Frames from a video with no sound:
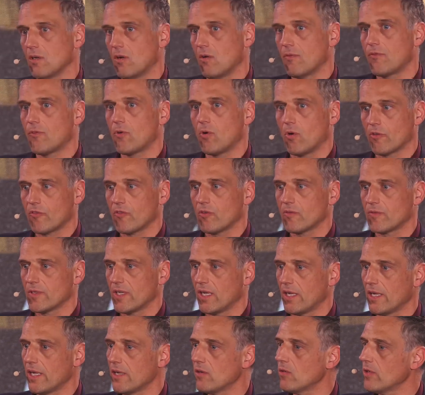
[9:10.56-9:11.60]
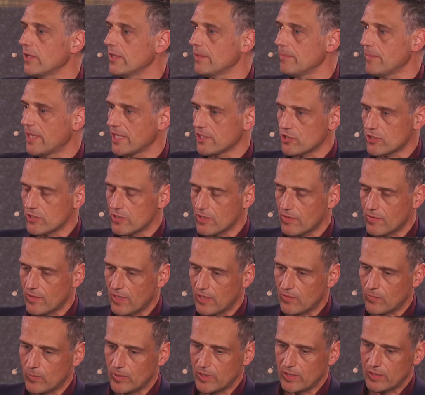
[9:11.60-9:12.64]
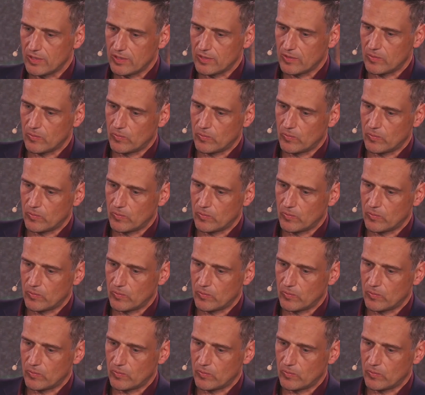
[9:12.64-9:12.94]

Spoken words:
Of course. I already mentioned that we